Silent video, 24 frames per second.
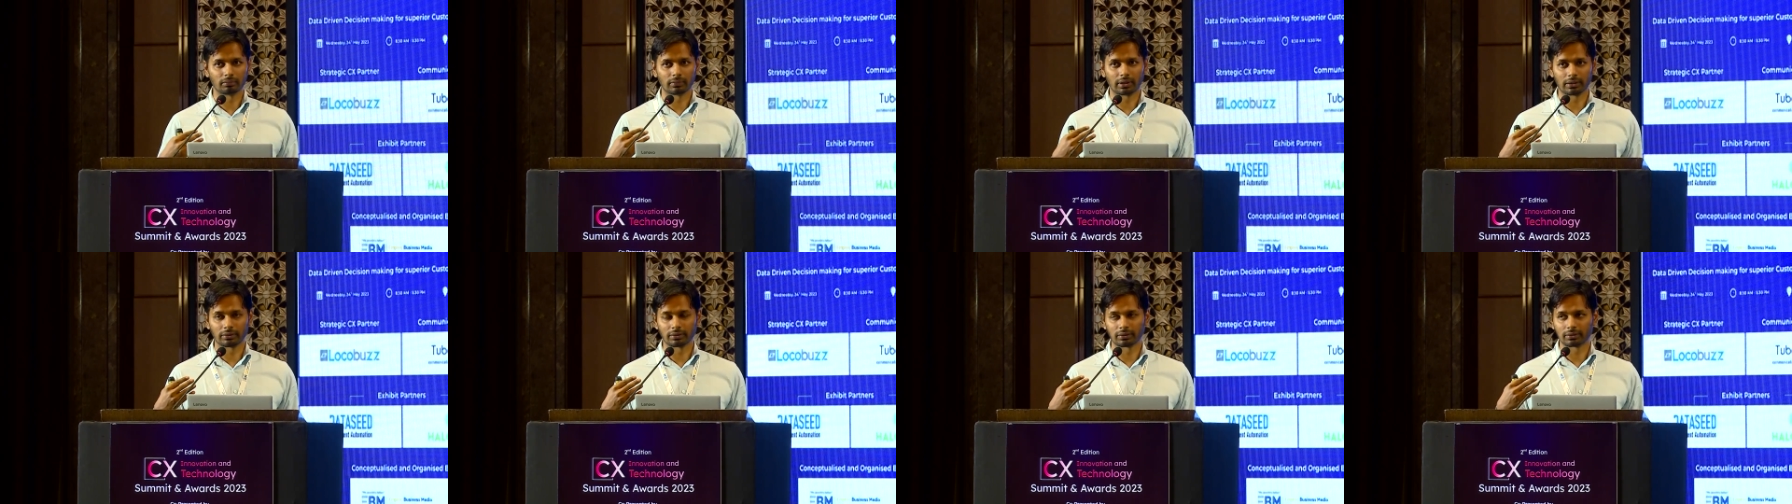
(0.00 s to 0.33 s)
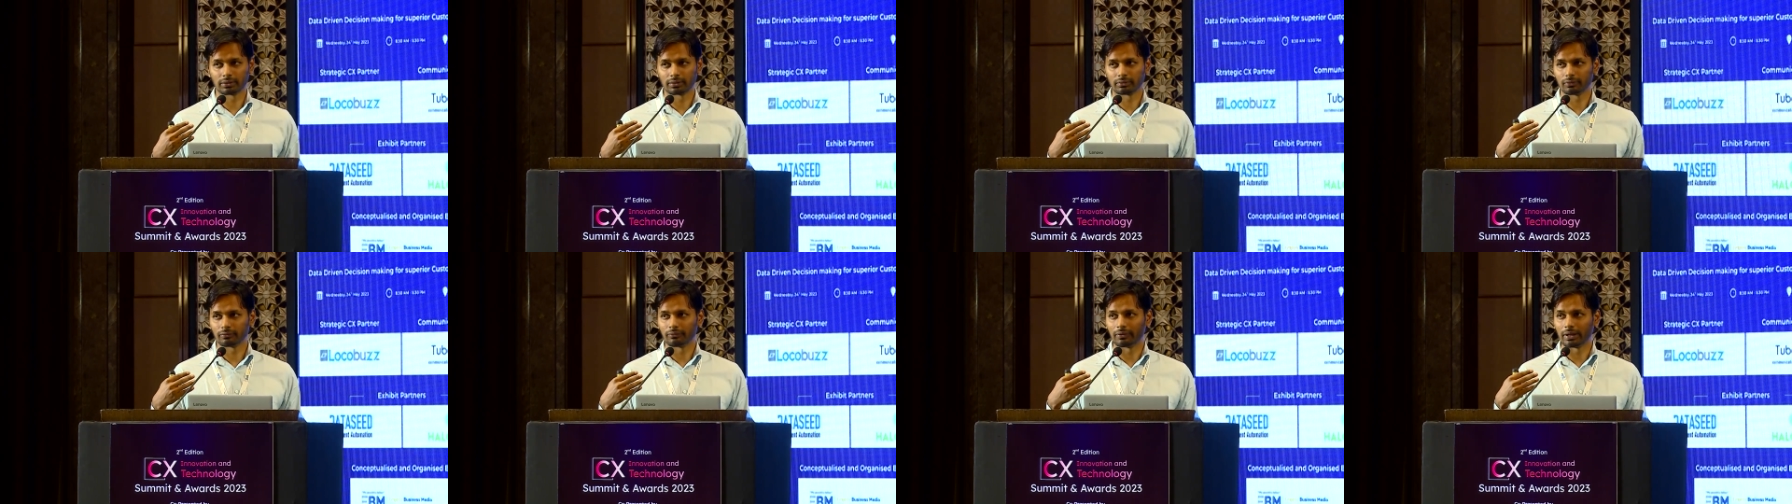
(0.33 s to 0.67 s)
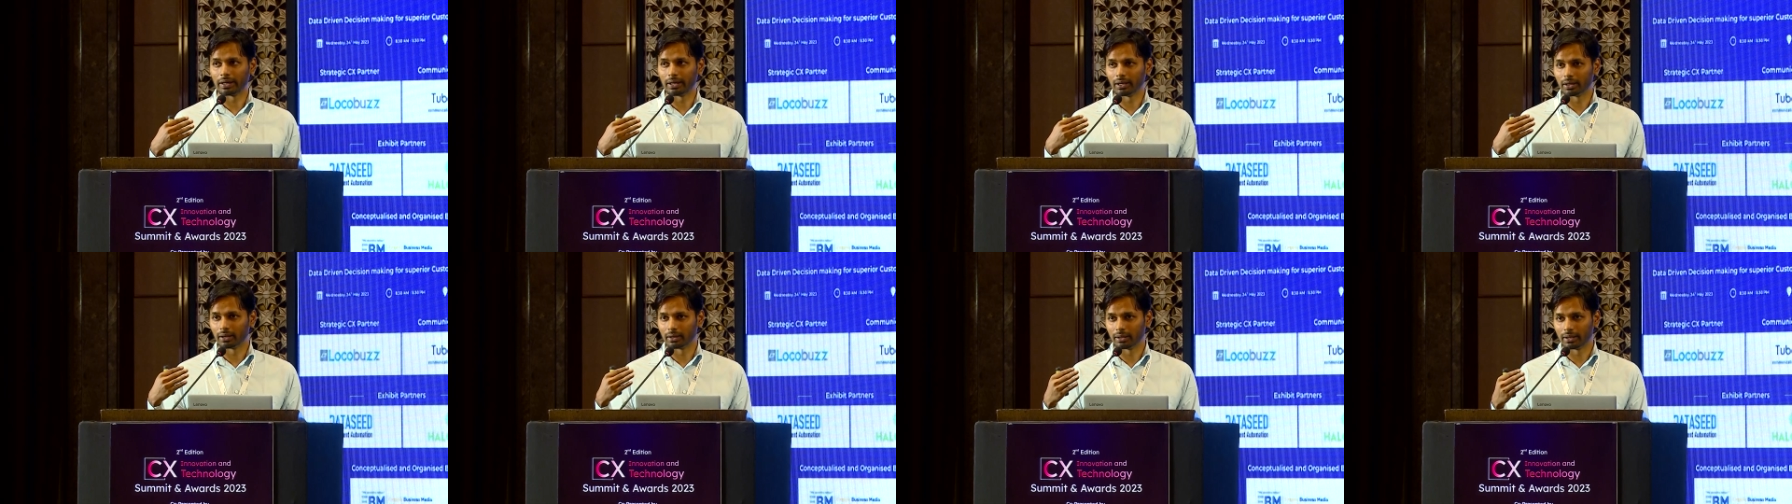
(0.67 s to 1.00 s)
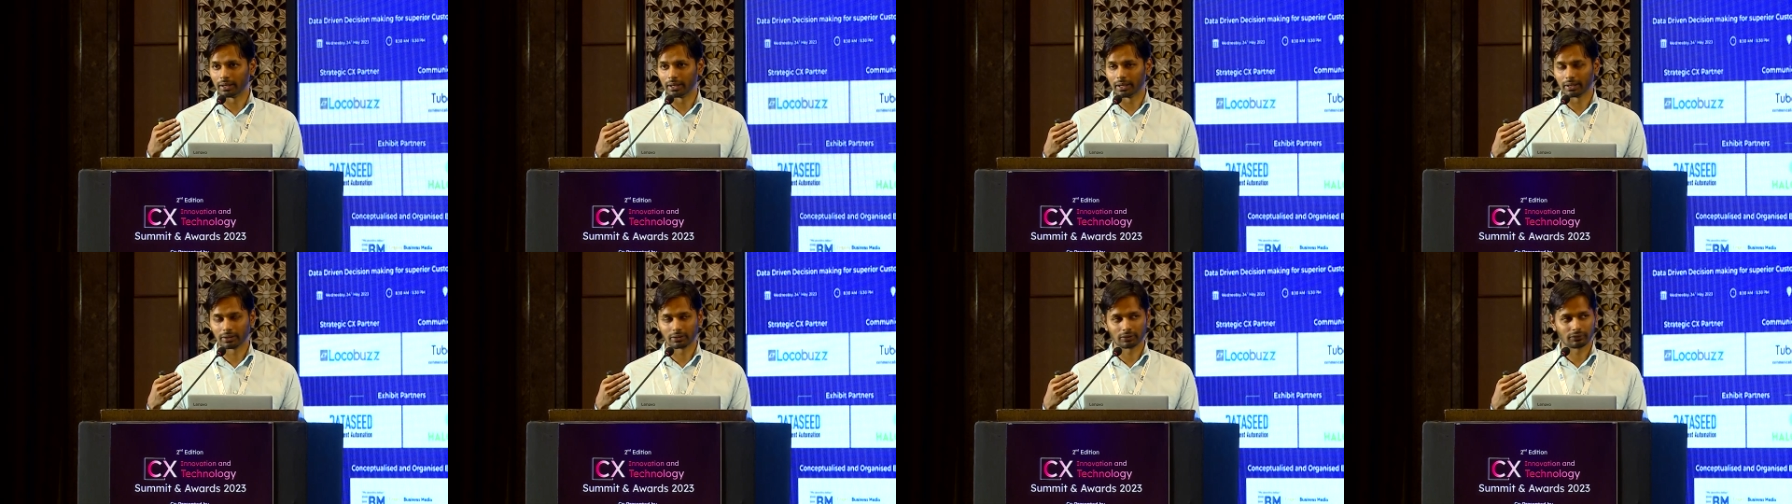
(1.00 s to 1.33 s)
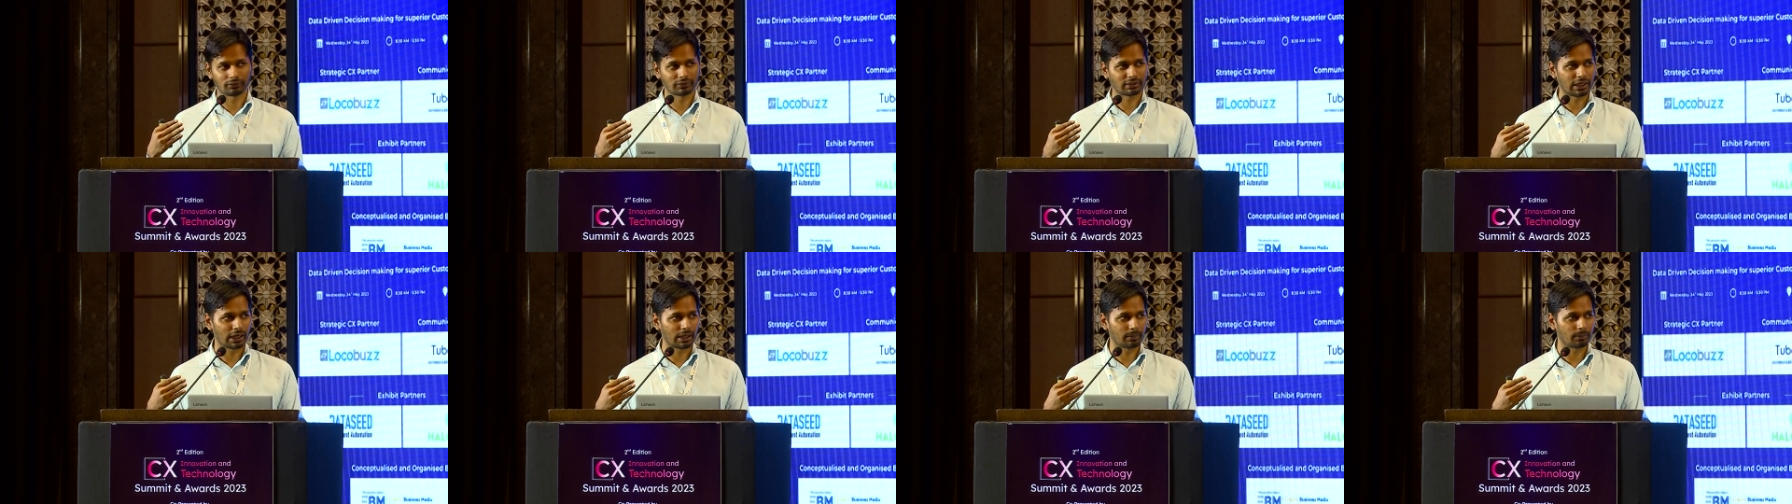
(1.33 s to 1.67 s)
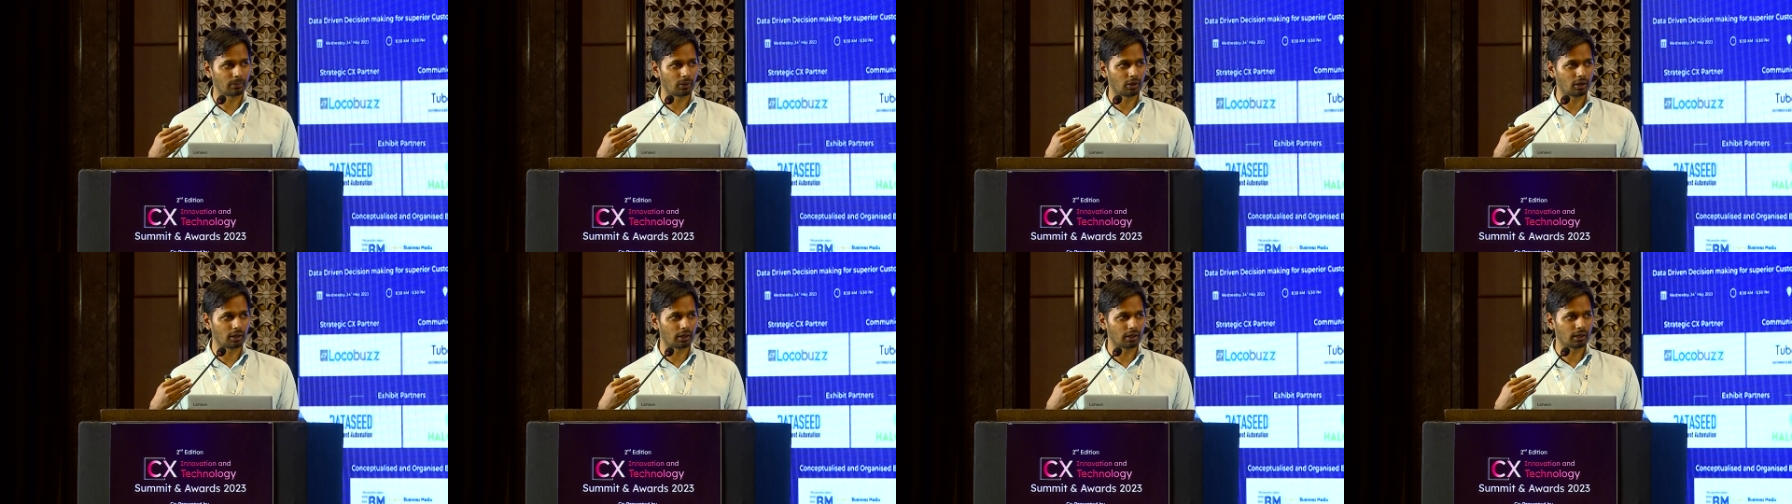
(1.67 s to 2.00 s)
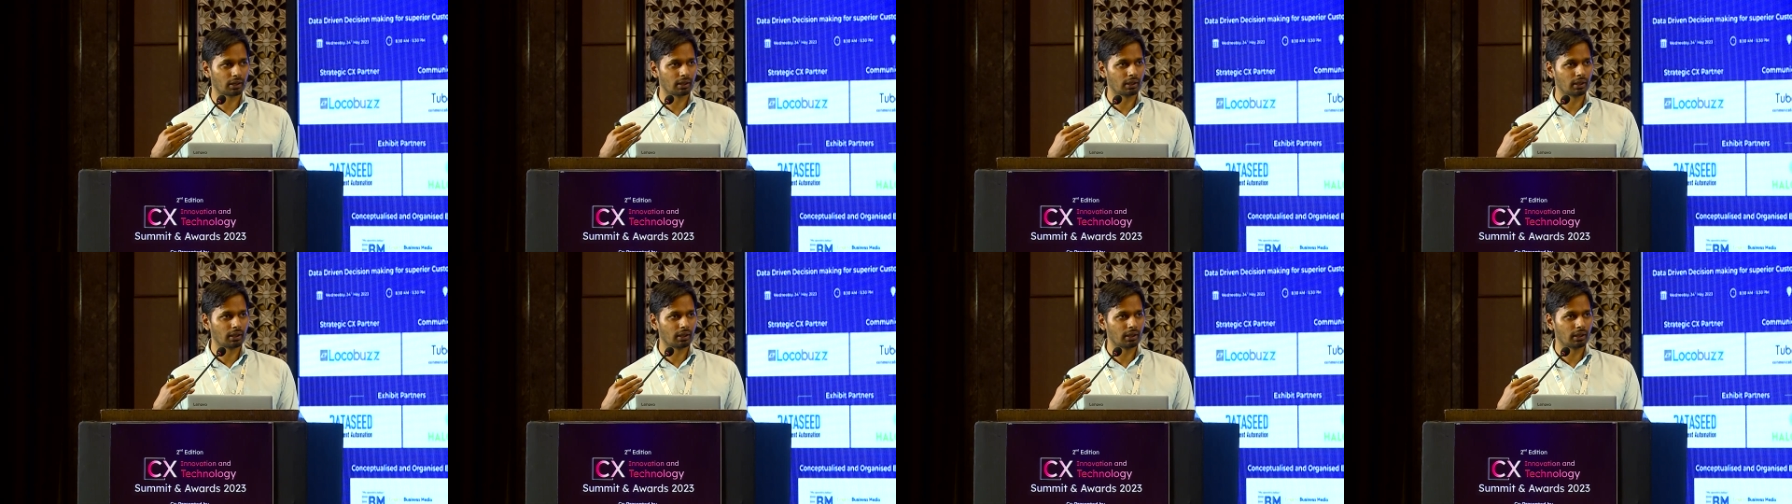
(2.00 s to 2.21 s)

was very early days of chatbot.